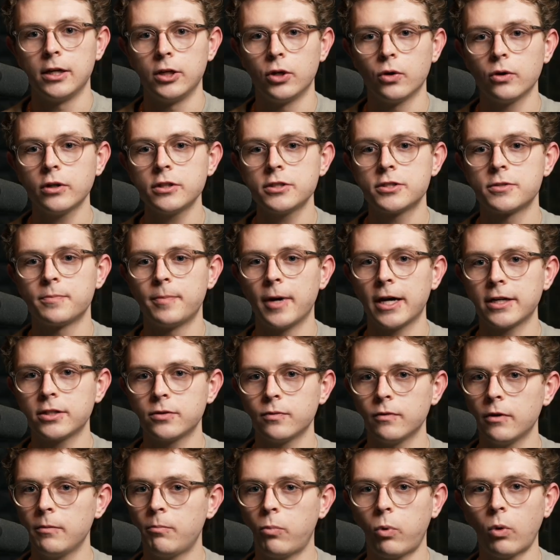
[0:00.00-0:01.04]
Your
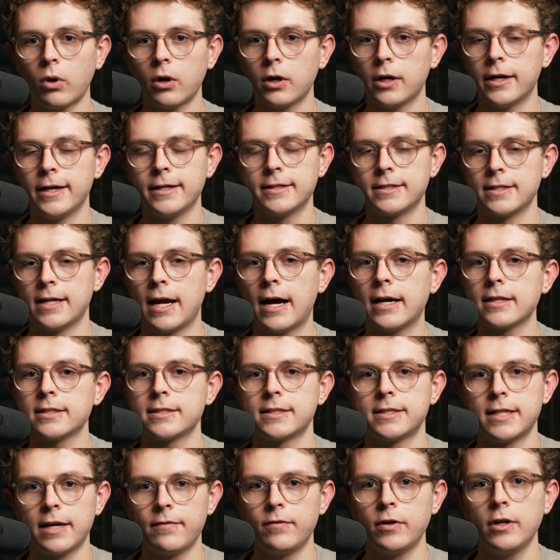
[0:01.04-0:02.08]
inspection report is not
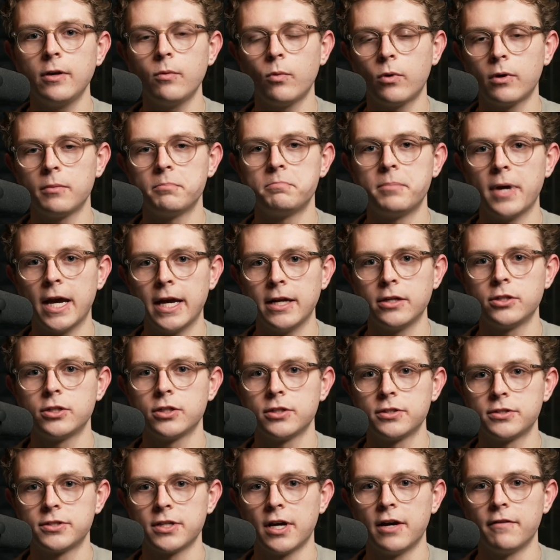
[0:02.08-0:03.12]
71
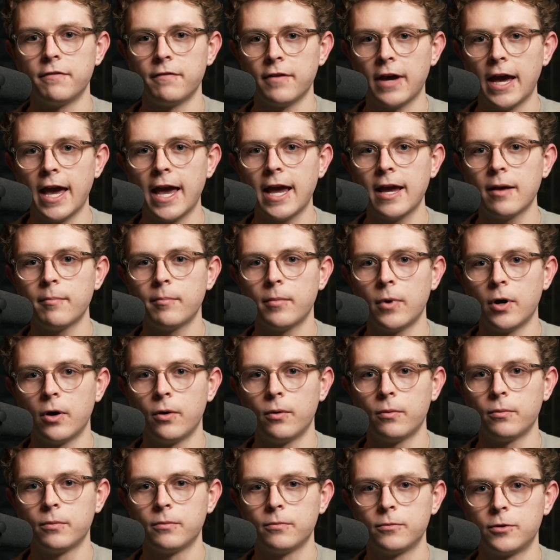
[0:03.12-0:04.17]
pages of
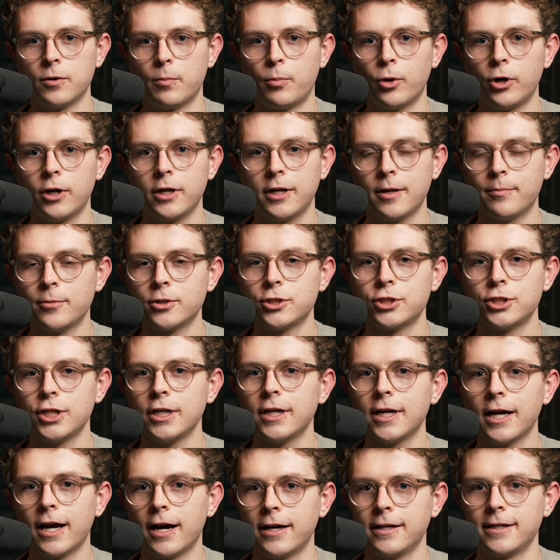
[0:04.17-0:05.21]
ammo to put in a
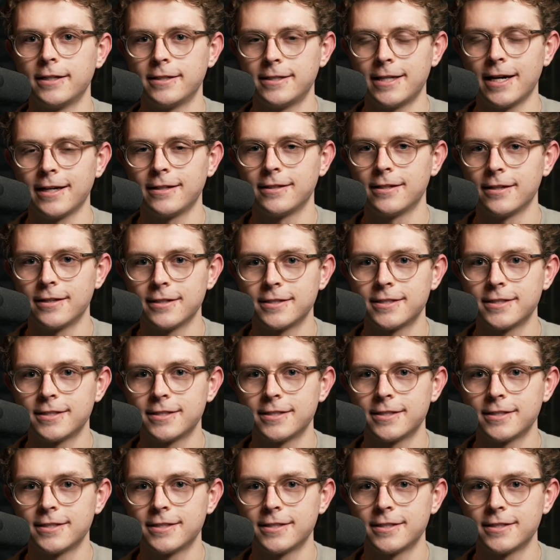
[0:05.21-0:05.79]
machine gun to take to the